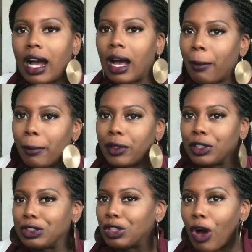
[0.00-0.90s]
I'm an
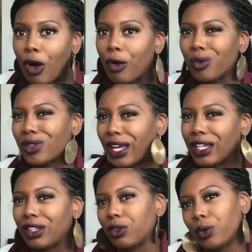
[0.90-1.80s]
adult.
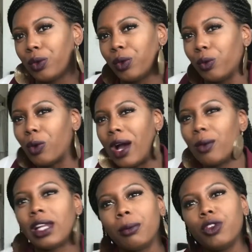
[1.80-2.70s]
Like, why
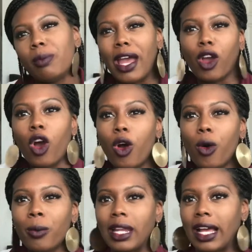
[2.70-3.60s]
would I move back
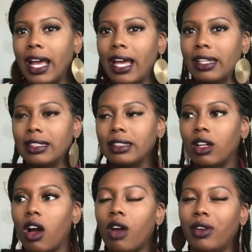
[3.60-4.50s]
home when I
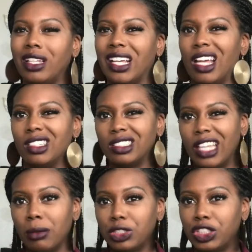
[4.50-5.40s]
already
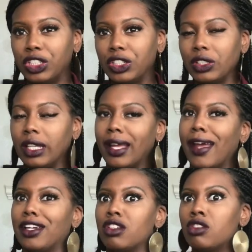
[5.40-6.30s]
established here? Like, I
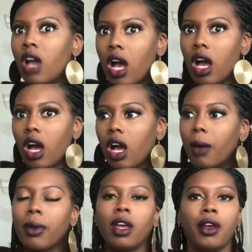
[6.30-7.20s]
got a
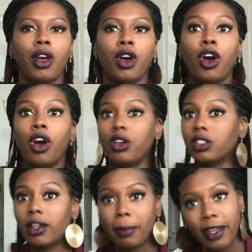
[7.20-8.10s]
job. Who's
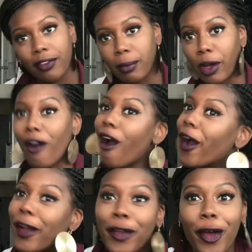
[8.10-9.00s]
gonna pay for my
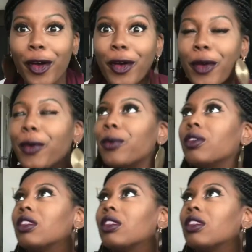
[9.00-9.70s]
car note,